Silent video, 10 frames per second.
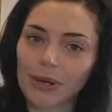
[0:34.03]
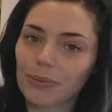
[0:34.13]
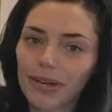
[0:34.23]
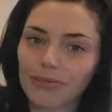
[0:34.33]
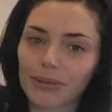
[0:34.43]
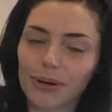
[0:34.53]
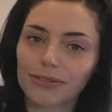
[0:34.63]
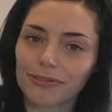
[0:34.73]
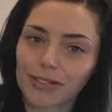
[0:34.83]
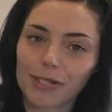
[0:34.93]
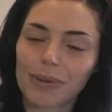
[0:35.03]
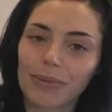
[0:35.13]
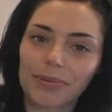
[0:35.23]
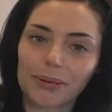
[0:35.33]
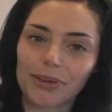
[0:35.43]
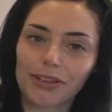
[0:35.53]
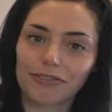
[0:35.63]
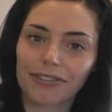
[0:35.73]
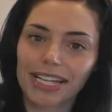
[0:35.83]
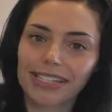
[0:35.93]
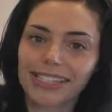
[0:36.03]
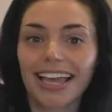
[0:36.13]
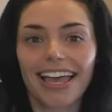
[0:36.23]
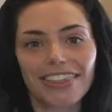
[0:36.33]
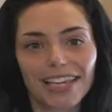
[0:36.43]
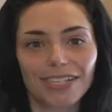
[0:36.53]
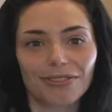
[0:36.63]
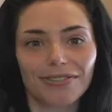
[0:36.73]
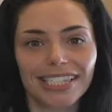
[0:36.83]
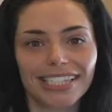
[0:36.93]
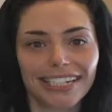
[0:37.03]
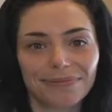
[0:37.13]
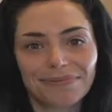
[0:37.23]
hope you have a wonderful Shabbat meal with your friends, and thanks for visiting.